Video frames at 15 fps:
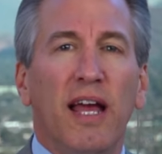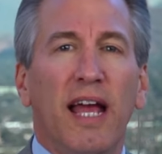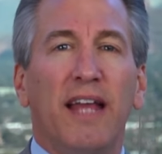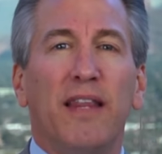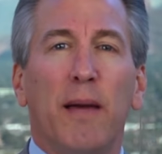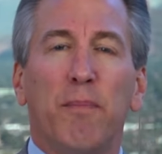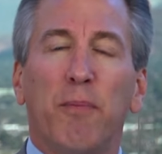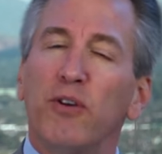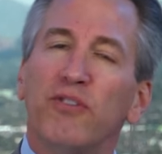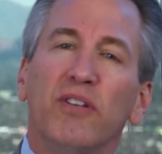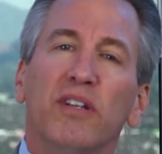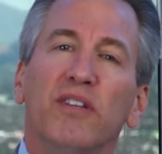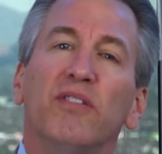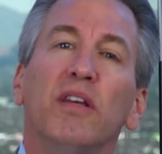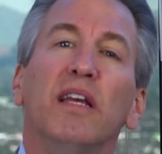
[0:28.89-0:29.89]
and that
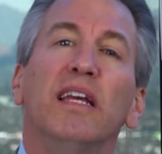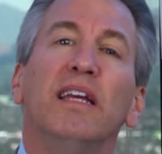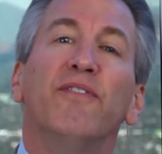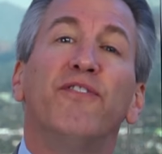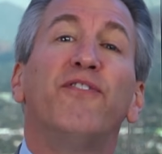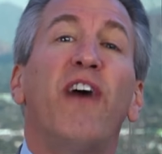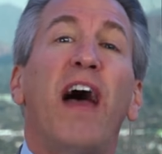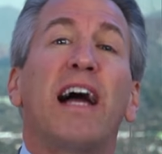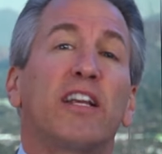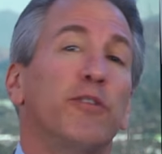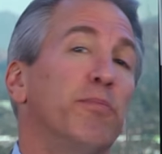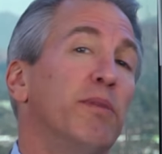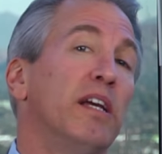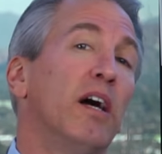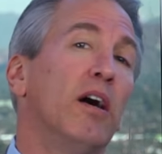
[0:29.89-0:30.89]
person has in
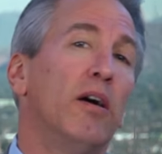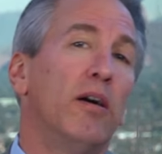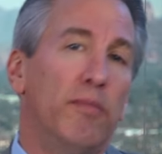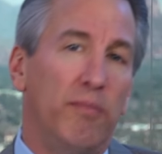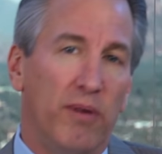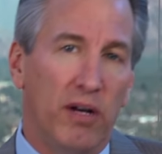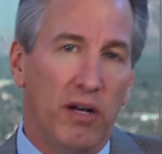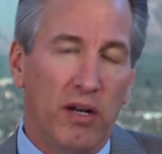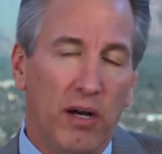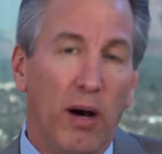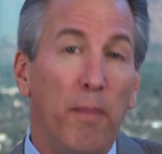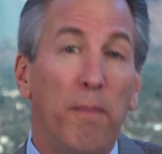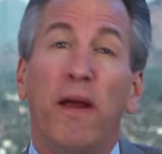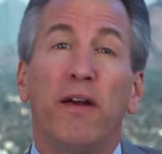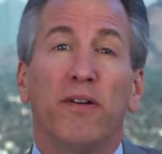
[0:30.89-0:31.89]
fact become
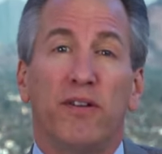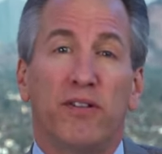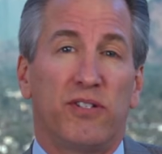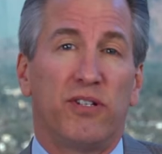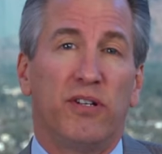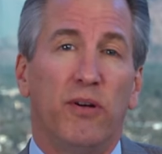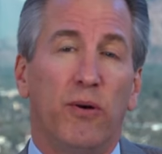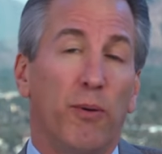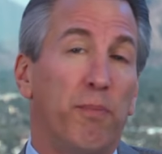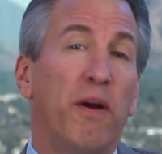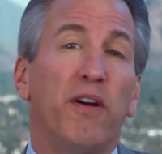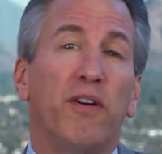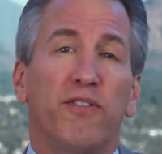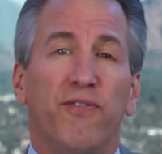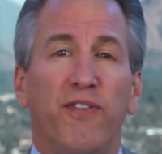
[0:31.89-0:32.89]
a parent or a
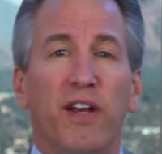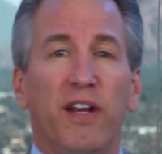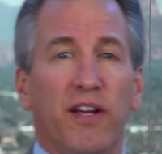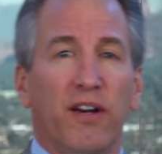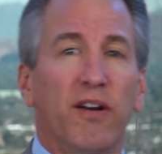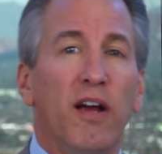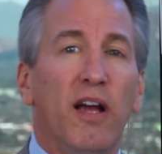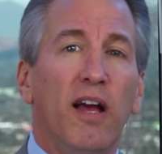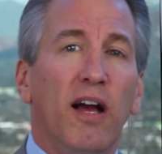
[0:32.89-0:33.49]
parent figure.